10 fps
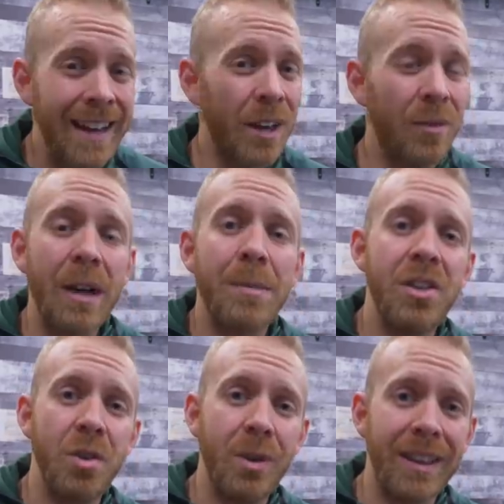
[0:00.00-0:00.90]
And I
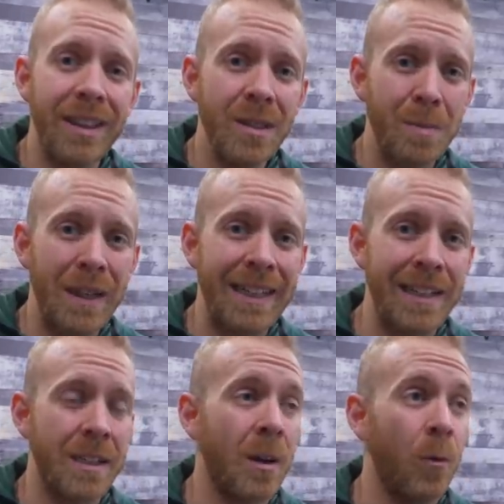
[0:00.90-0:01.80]
recommend doing this
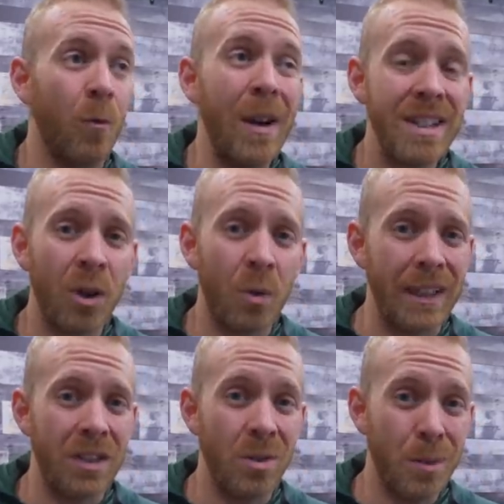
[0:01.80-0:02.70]
because renting a
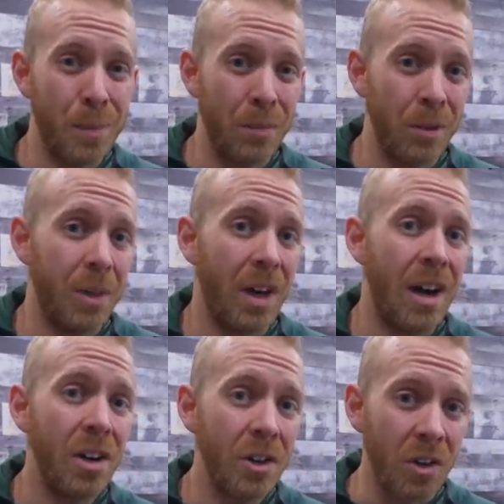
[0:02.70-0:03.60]
wetsuit's probably about
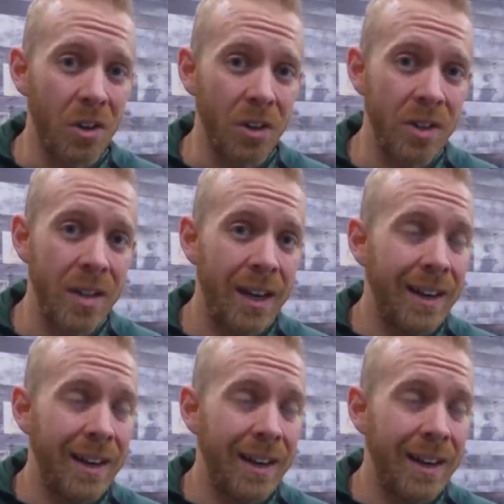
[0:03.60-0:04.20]
$100.